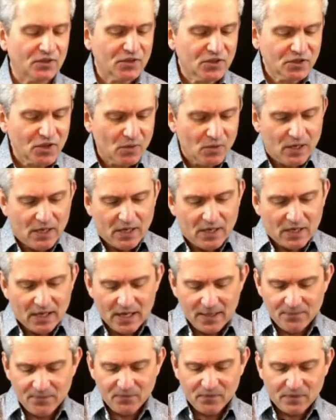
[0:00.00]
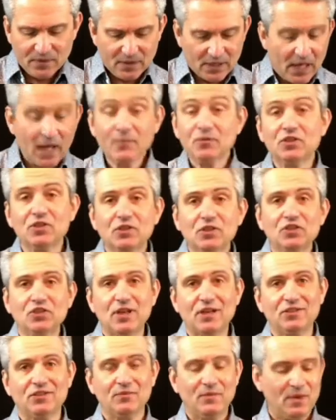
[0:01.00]
And so I'm just going to
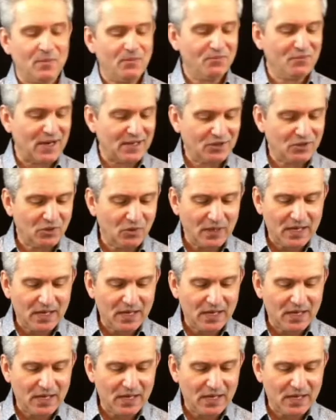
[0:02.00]
share something practical.